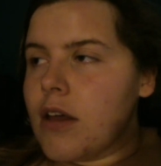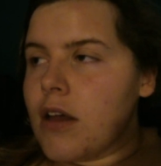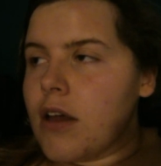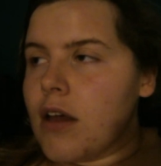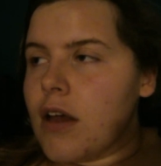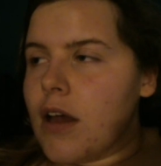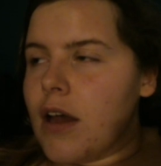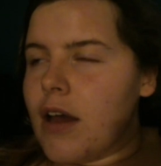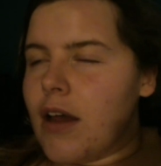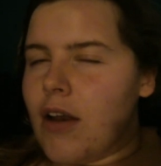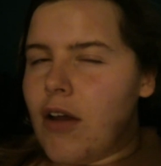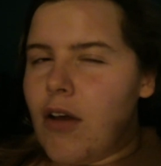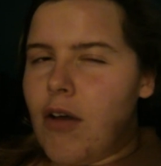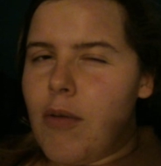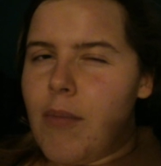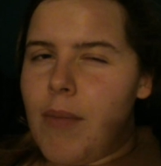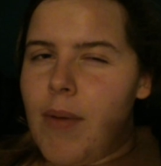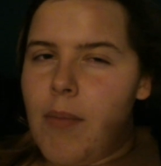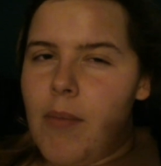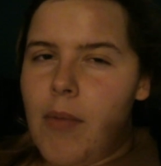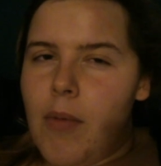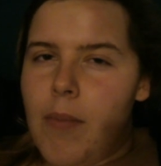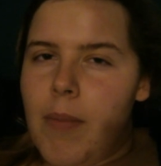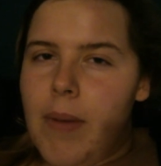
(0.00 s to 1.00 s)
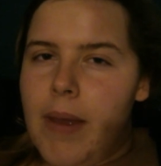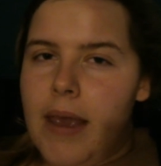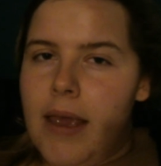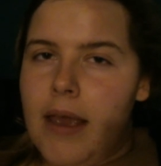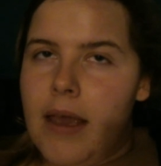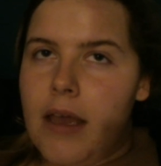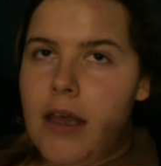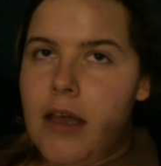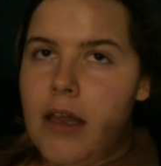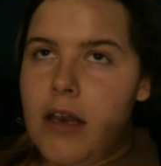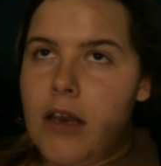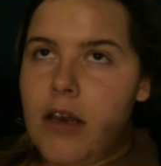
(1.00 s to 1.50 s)
And I remember
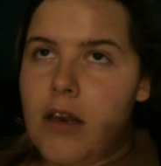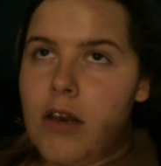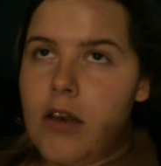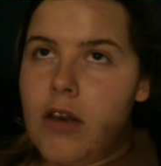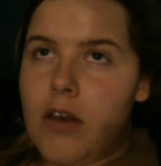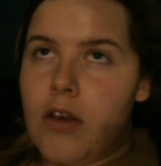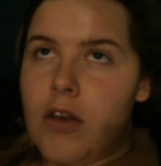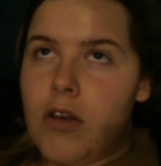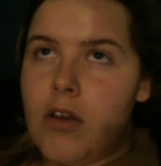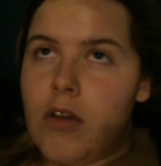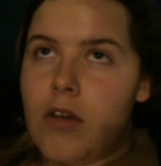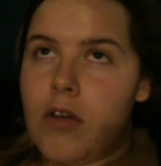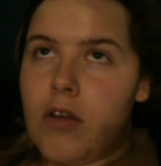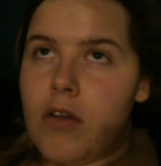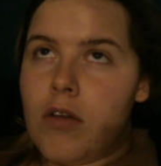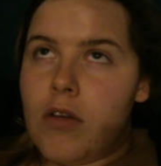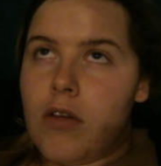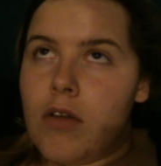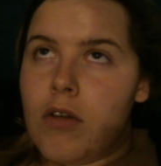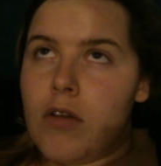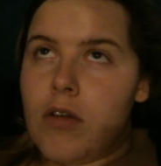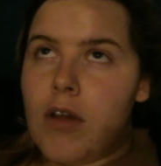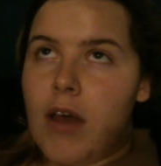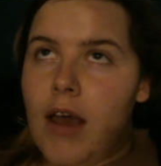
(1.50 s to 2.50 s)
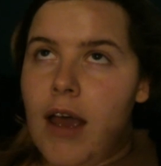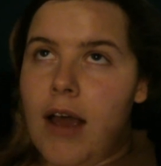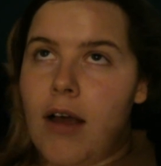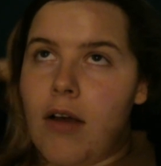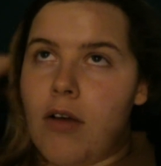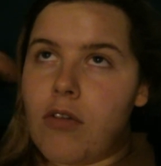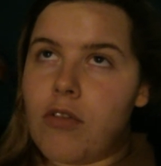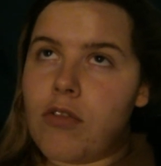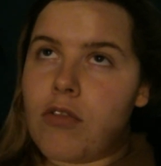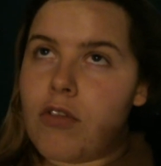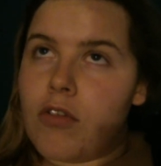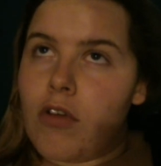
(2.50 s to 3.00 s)
being
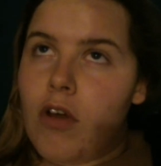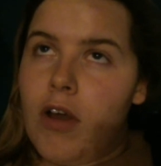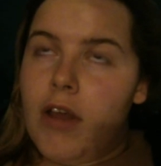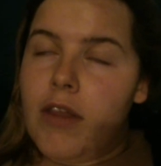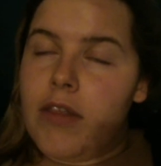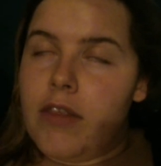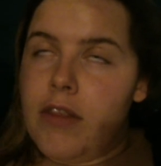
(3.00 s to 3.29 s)
outside